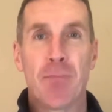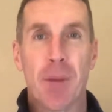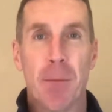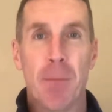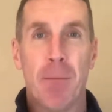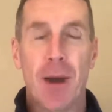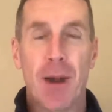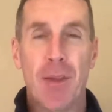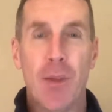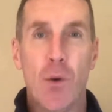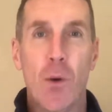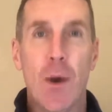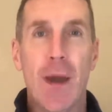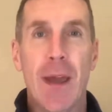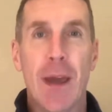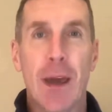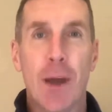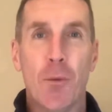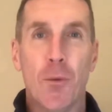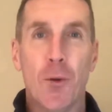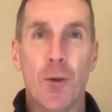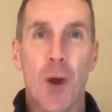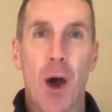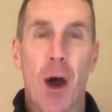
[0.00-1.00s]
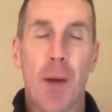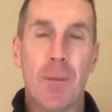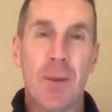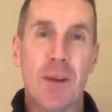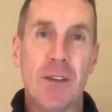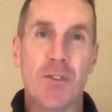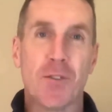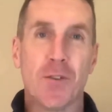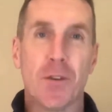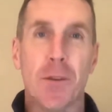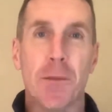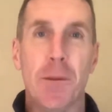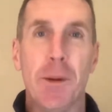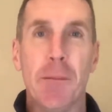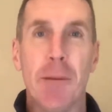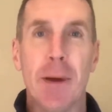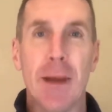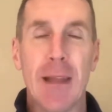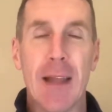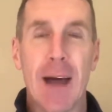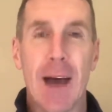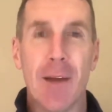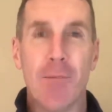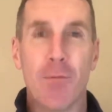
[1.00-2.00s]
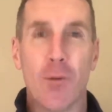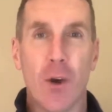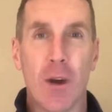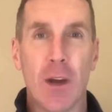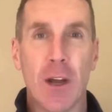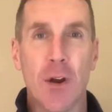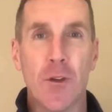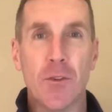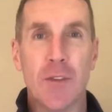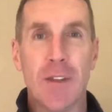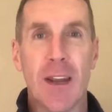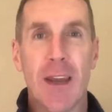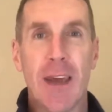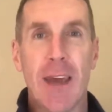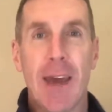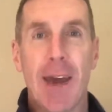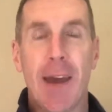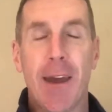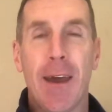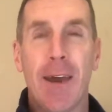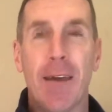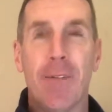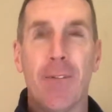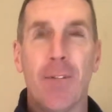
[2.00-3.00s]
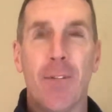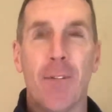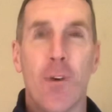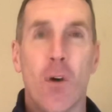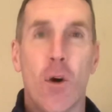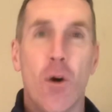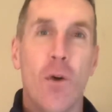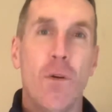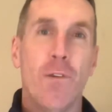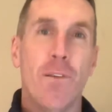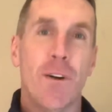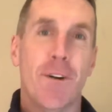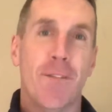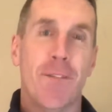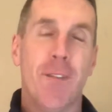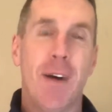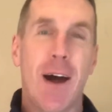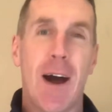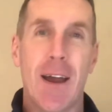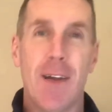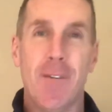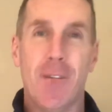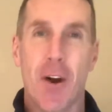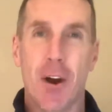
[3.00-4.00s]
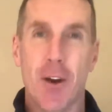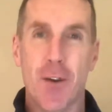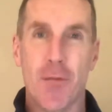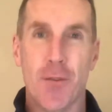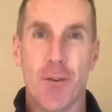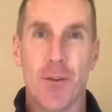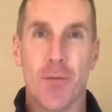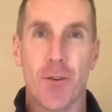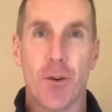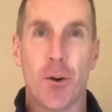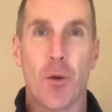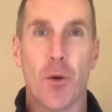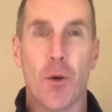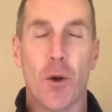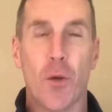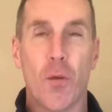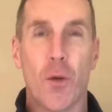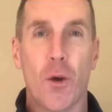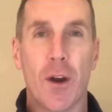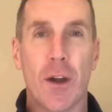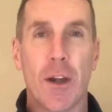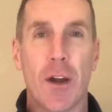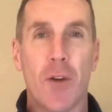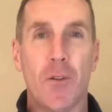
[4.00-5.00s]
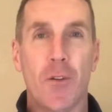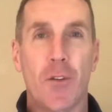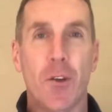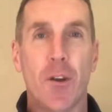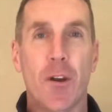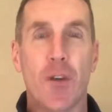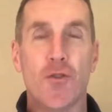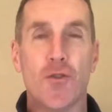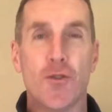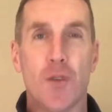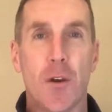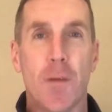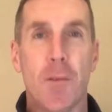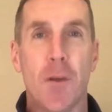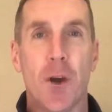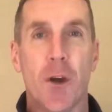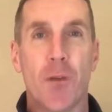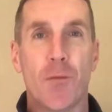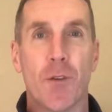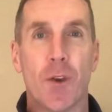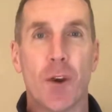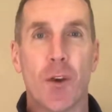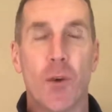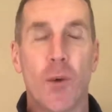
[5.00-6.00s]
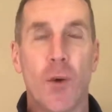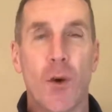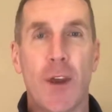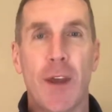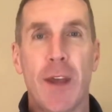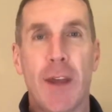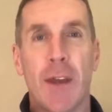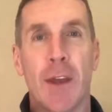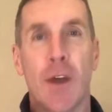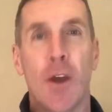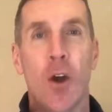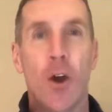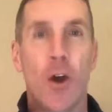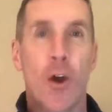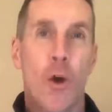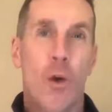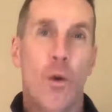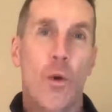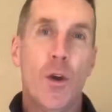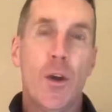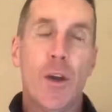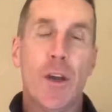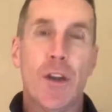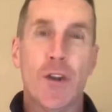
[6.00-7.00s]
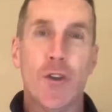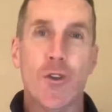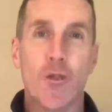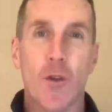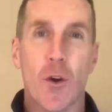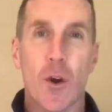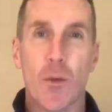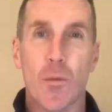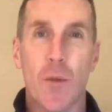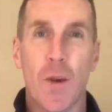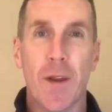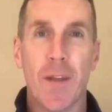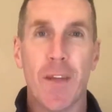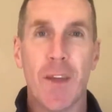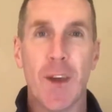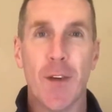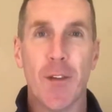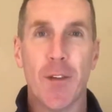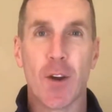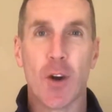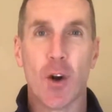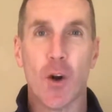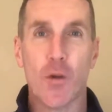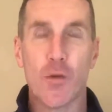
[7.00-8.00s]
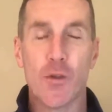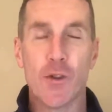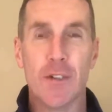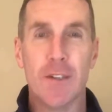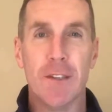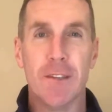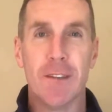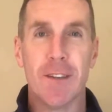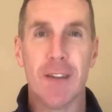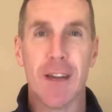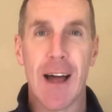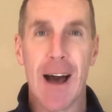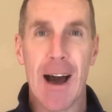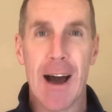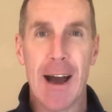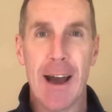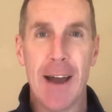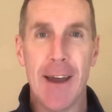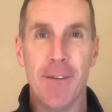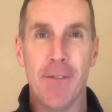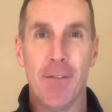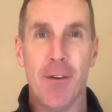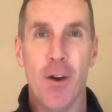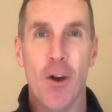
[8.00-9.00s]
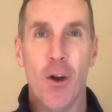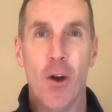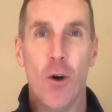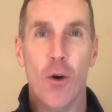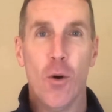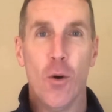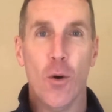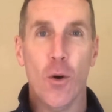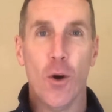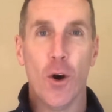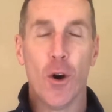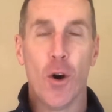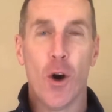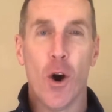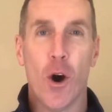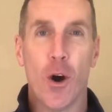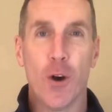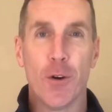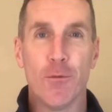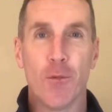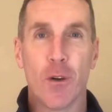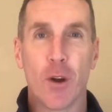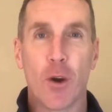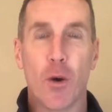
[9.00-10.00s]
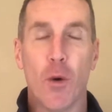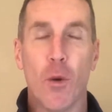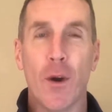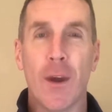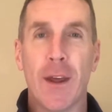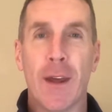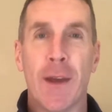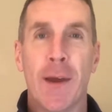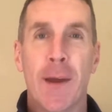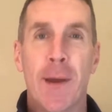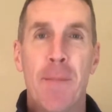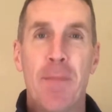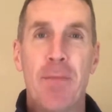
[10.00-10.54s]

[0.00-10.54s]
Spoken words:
By the way, I will not be streaming my live workout today. I have over 500 recorded workouts. You can join me on recording, or you can join one of the other coaches live or on recording.